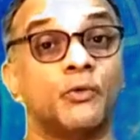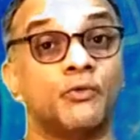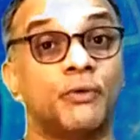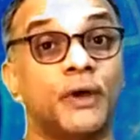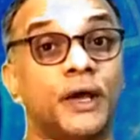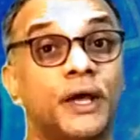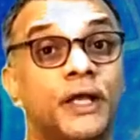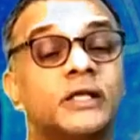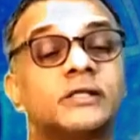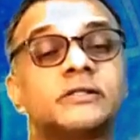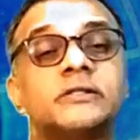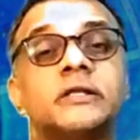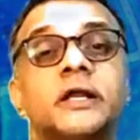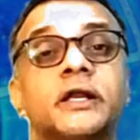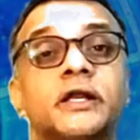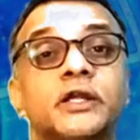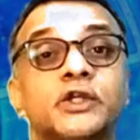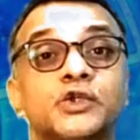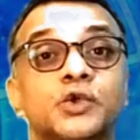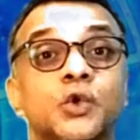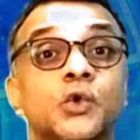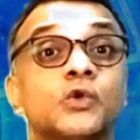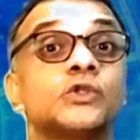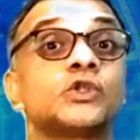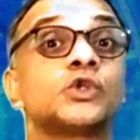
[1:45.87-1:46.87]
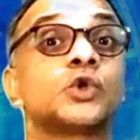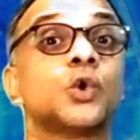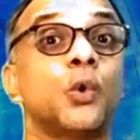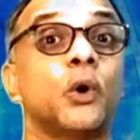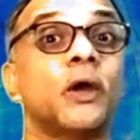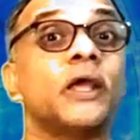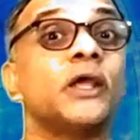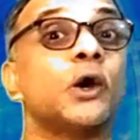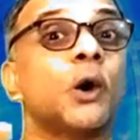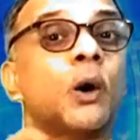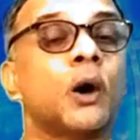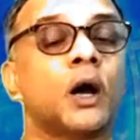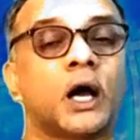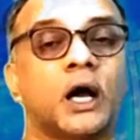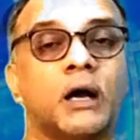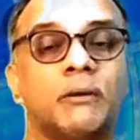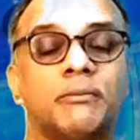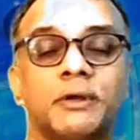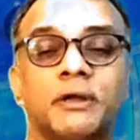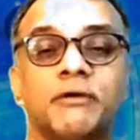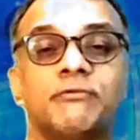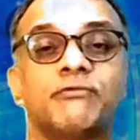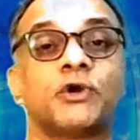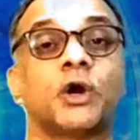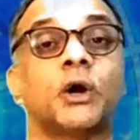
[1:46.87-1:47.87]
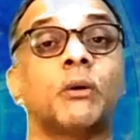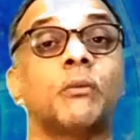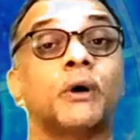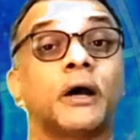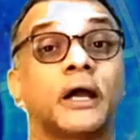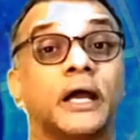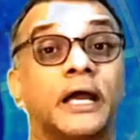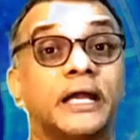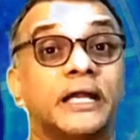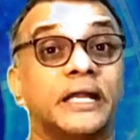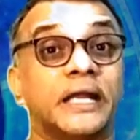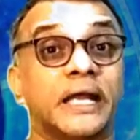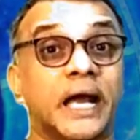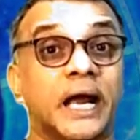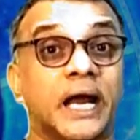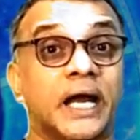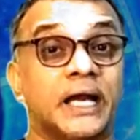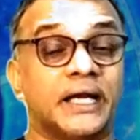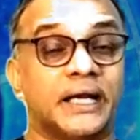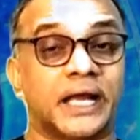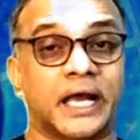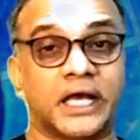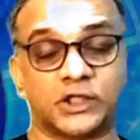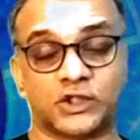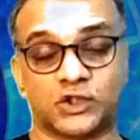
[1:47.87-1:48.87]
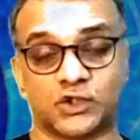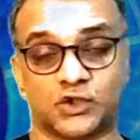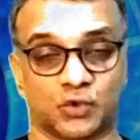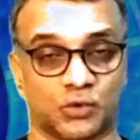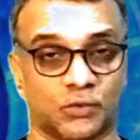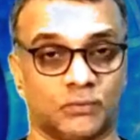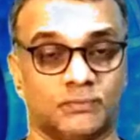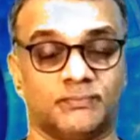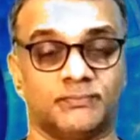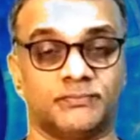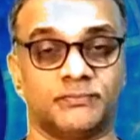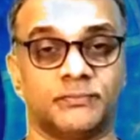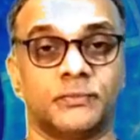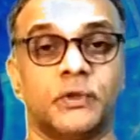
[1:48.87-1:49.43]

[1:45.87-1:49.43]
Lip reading: where is the resource going or coming from or getting attached to.